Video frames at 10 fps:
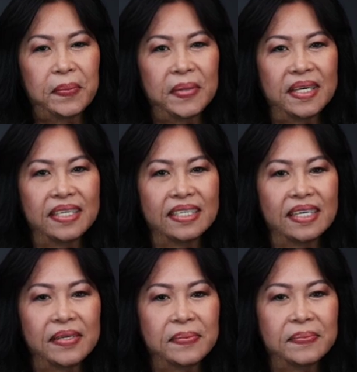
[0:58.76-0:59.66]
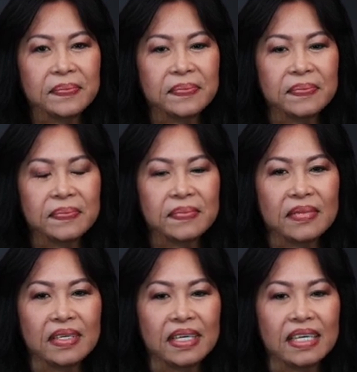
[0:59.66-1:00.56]
But
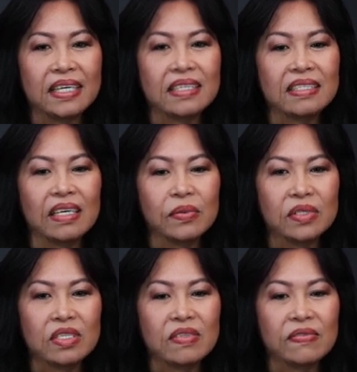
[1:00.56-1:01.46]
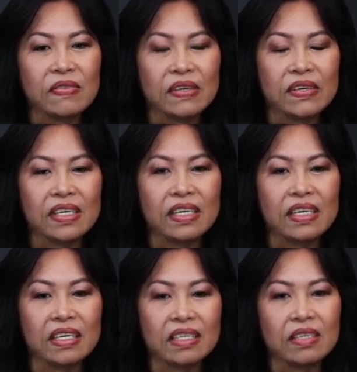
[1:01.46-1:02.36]
again, that was
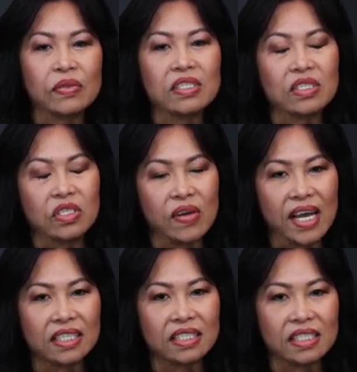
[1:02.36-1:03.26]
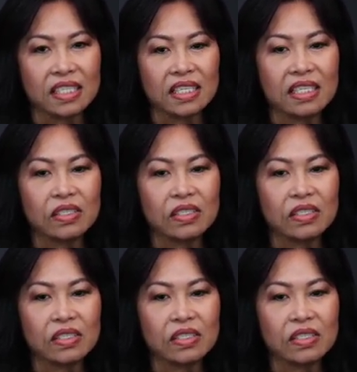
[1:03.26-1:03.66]
it was a tragedy.